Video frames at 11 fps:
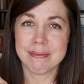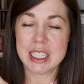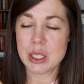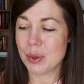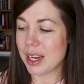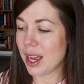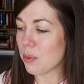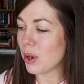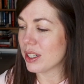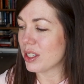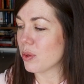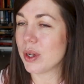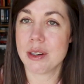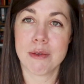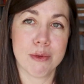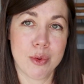this one I want to
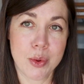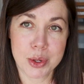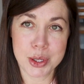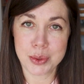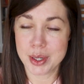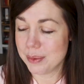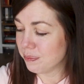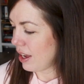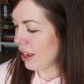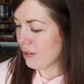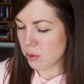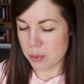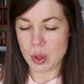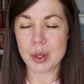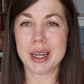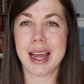read for sure. Okay, we're
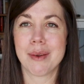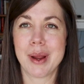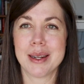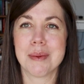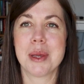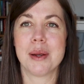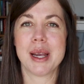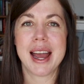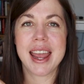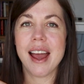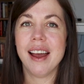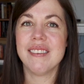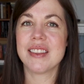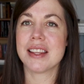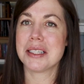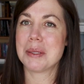pulling at random here. I have
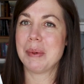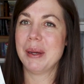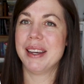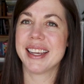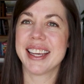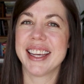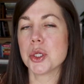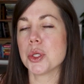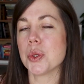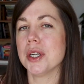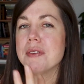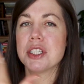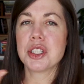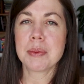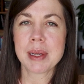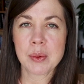this book. Short of it
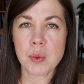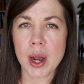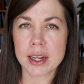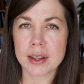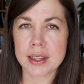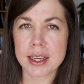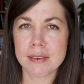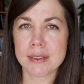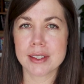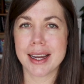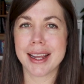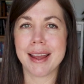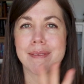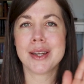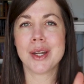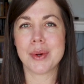just being white on the cover, I
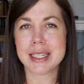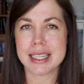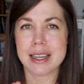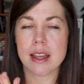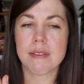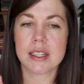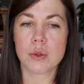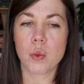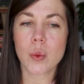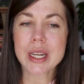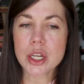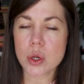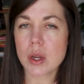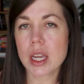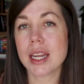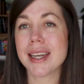have no idea if it's
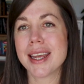wintry in